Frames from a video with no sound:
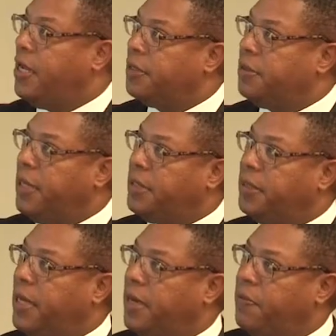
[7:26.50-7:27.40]
So it takes
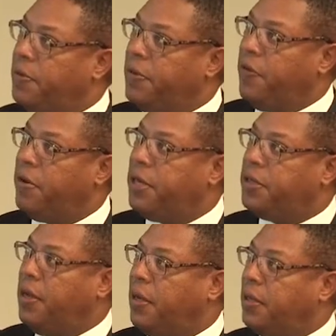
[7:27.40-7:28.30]
a lot of what we've already
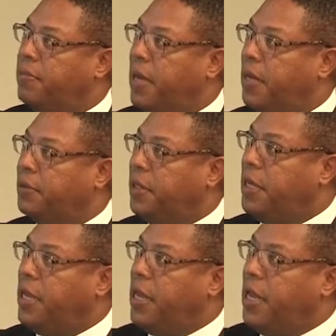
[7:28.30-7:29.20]
talked about,
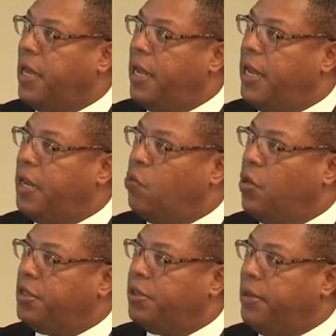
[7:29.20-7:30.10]
and
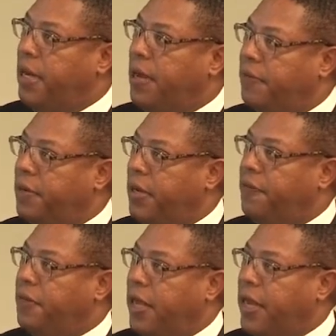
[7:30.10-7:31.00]
once you have
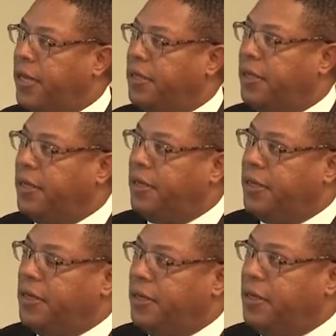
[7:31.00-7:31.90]
enough of that
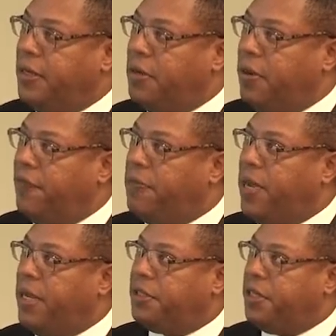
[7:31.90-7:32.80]

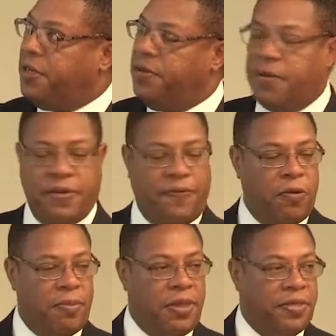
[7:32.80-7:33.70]
information, you can
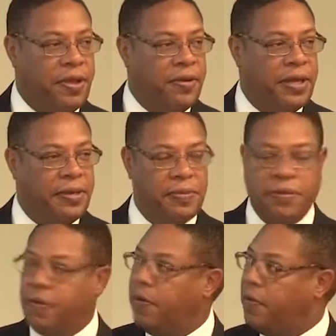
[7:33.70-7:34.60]
form a theory
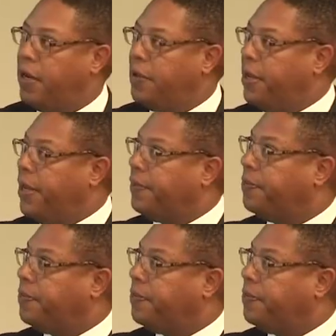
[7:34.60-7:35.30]
around that.